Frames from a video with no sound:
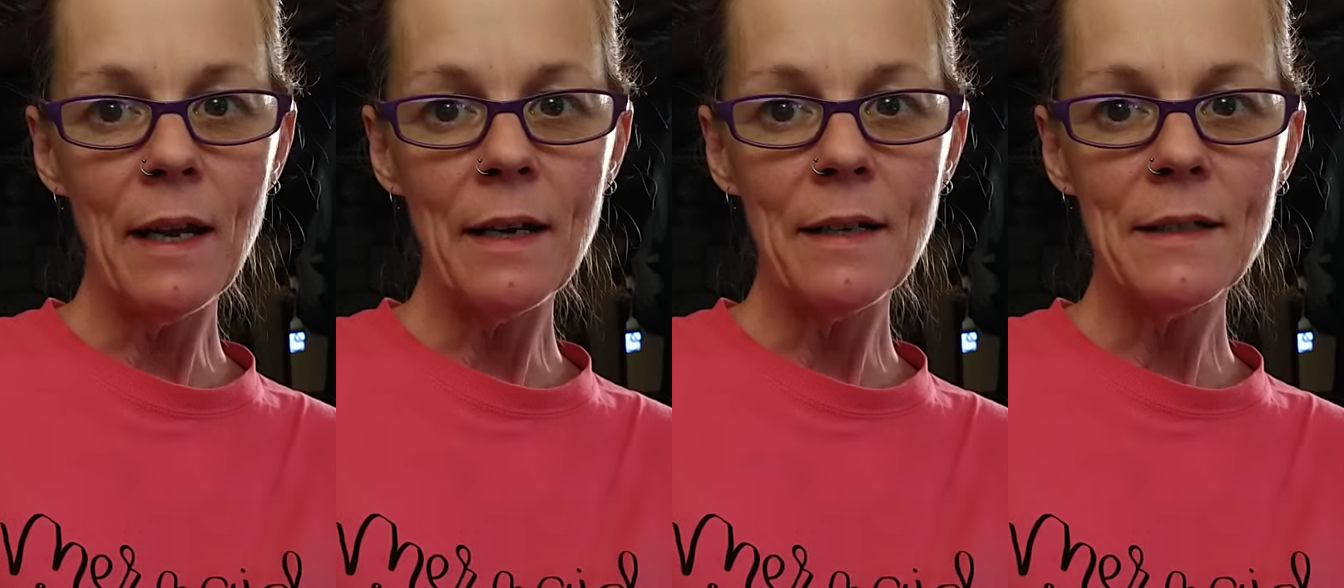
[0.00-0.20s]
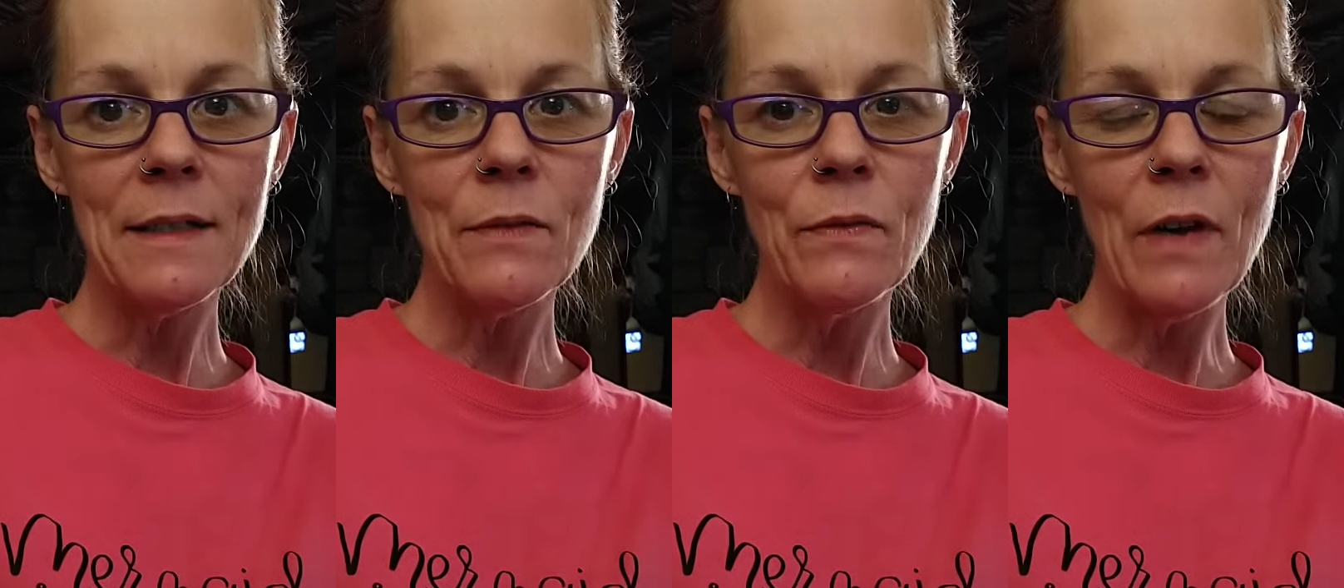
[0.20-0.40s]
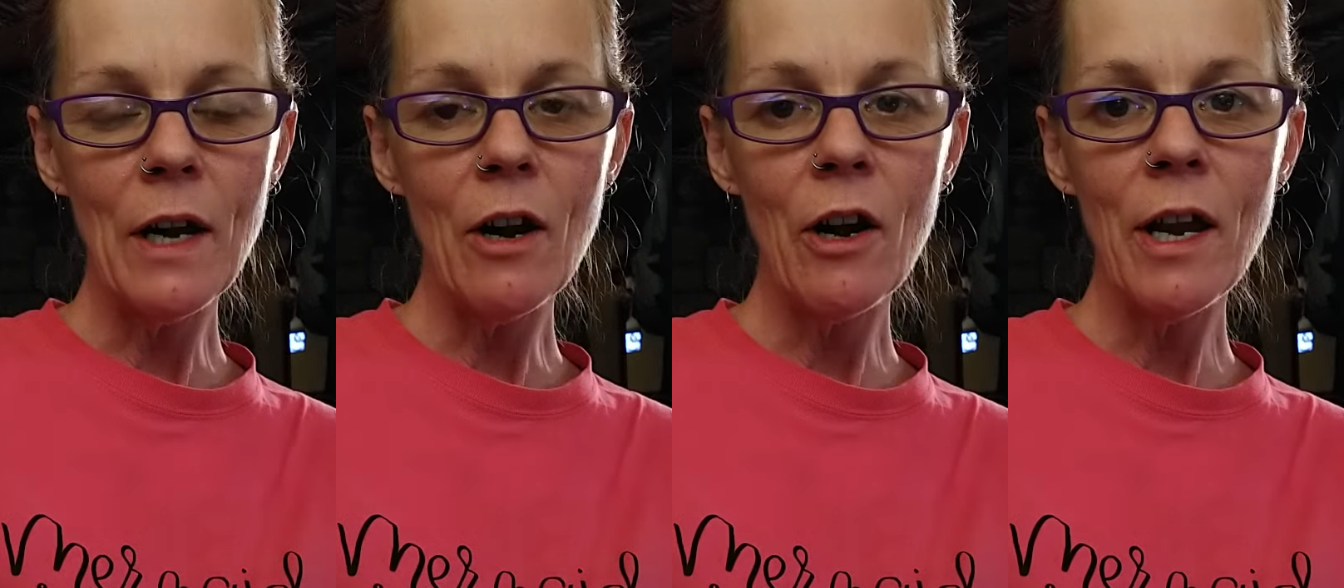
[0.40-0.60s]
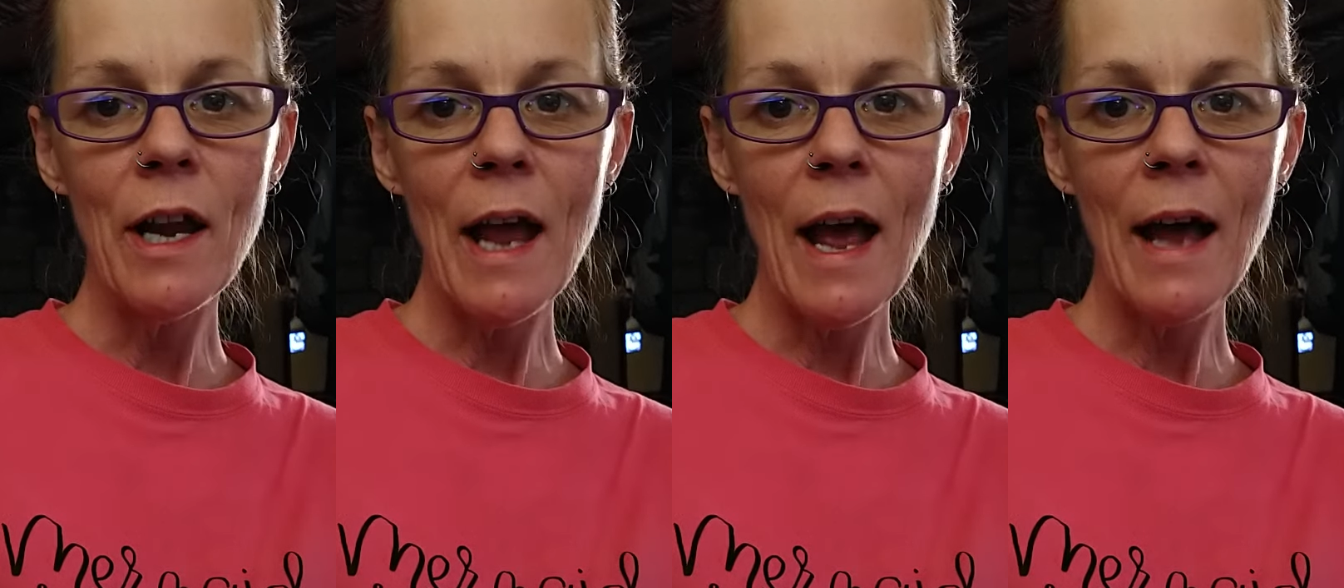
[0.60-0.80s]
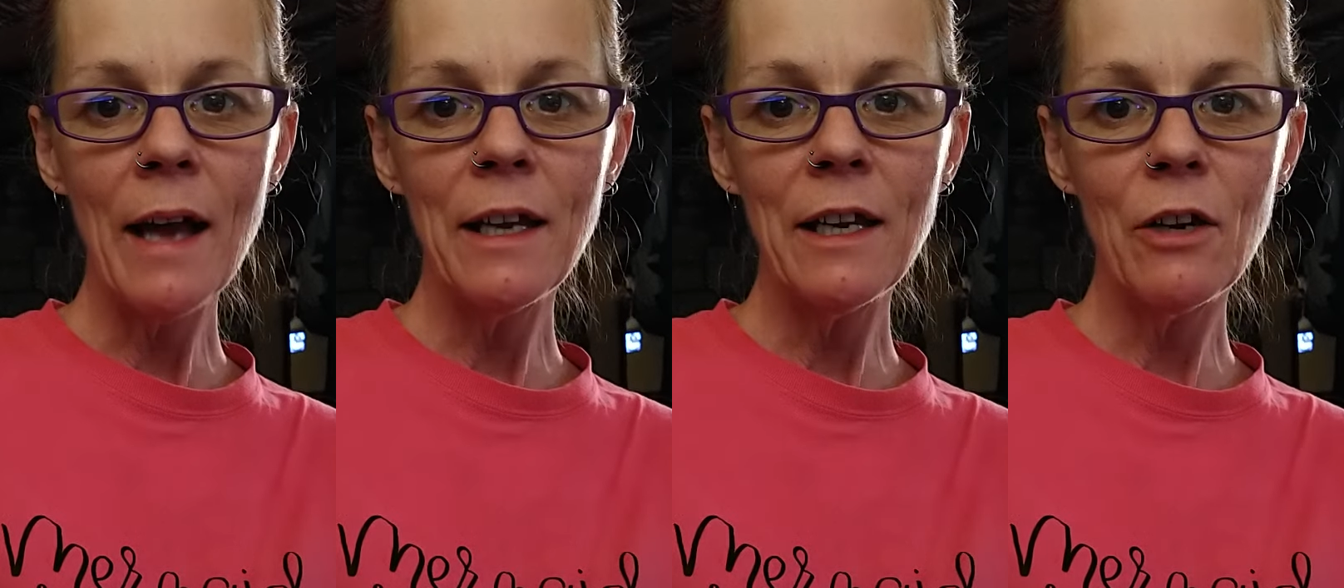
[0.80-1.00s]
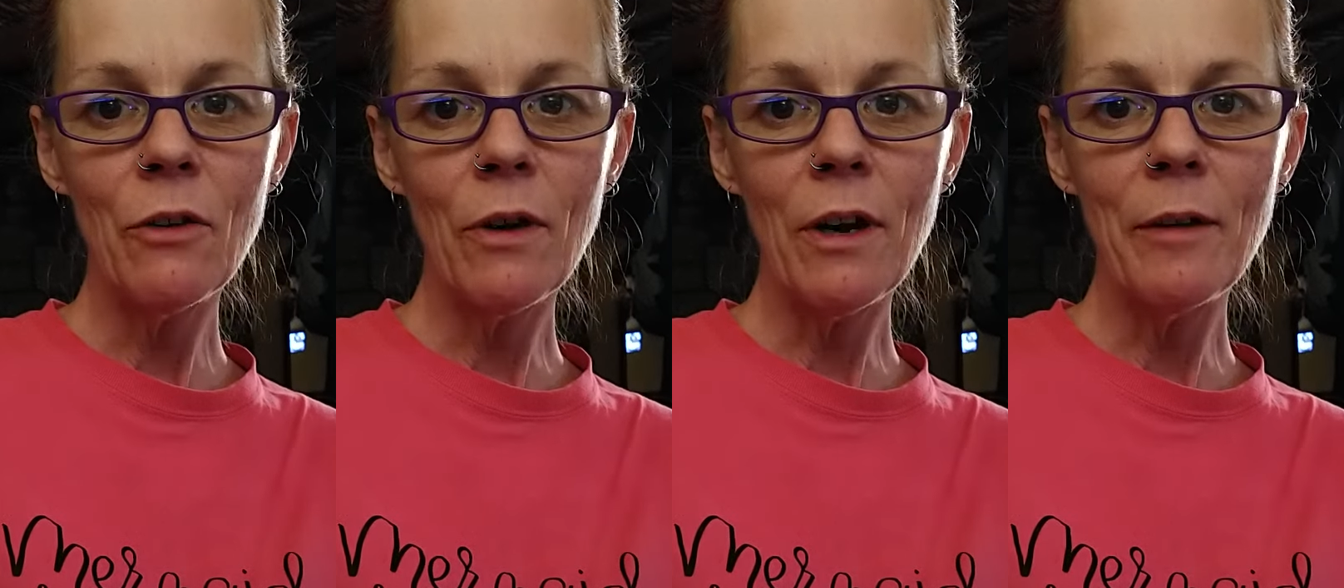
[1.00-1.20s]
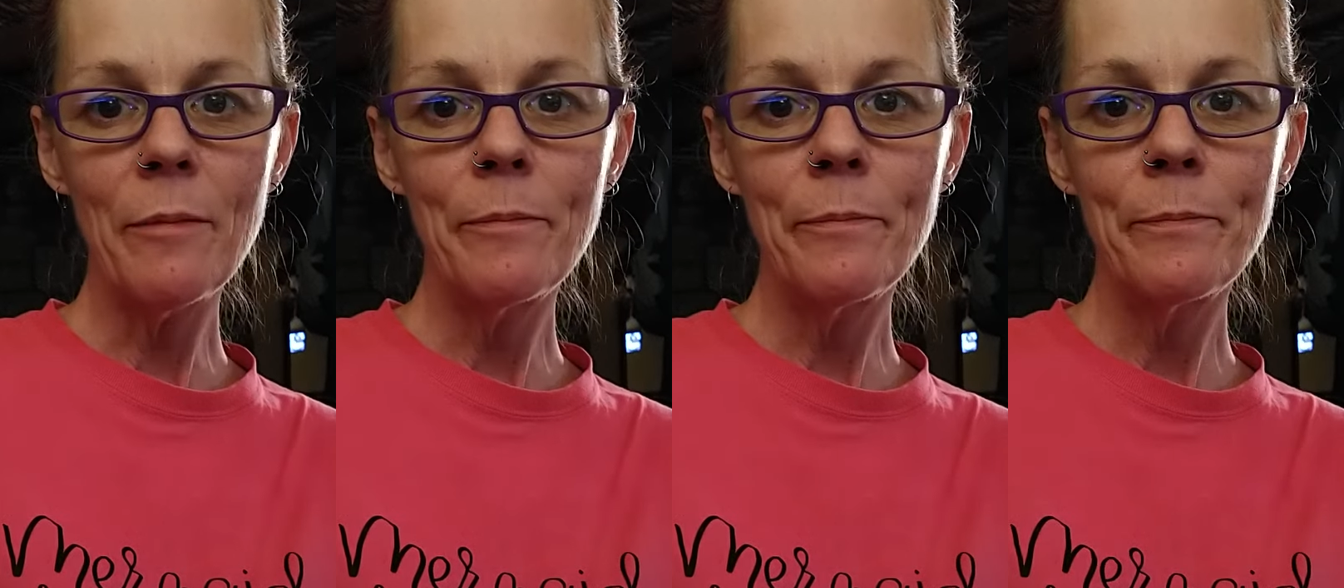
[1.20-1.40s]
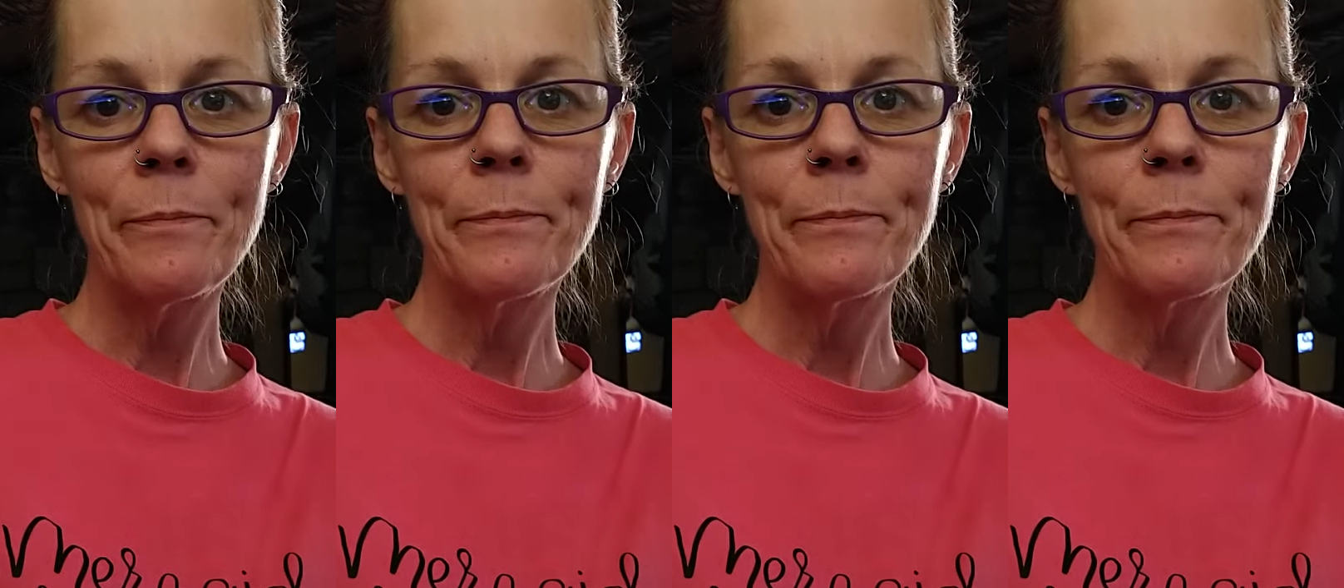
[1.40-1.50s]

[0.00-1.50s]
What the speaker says: and it's very accurate.